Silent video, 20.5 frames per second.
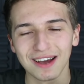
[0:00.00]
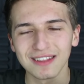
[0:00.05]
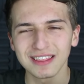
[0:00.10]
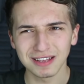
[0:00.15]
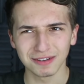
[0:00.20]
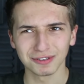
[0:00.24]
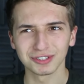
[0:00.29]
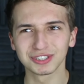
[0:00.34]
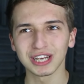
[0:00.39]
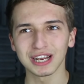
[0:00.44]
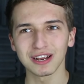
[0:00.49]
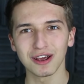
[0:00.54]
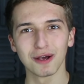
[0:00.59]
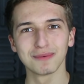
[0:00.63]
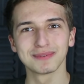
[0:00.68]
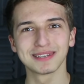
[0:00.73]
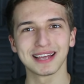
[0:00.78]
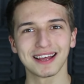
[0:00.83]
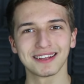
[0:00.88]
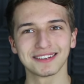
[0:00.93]
I think it was
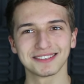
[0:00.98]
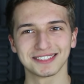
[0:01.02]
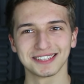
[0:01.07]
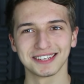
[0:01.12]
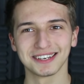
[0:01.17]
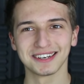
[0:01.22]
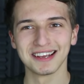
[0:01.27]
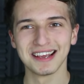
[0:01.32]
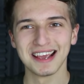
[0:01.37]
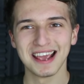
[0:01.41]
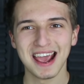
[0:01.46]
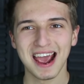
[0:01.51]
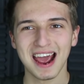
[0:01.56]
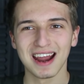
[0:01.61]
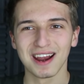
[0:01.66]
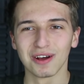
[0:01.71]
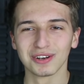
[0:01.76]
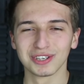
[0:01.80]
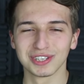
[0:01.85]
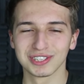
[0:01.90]
J-Hope dancing,
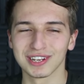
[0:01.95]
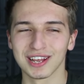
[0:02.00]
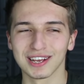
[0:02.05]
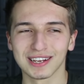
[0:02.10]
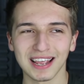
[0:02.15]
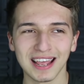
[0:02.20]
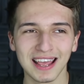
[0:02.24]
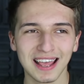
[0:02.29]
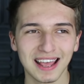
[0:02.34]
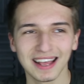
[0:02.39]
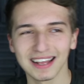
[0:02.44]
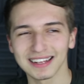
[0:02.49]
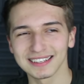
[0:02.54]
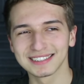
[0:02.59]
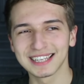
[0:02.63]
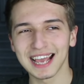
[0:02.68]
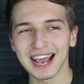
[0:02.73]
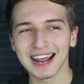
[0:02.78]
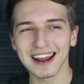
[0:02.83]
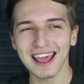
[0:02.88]
and I was just like,
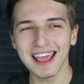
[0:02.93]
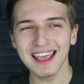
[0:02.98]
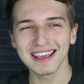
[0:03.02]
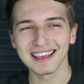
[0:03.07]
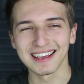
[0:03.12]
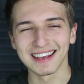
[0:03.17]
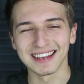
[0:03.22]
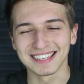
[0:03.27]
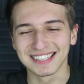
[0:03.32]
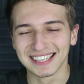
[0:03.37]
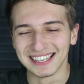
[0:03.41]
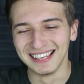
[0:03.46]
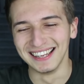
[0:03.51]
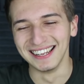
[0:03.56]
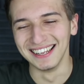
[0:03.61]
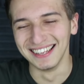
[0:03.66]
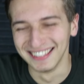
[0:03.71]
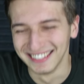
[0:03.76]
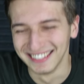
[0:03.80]
dadass.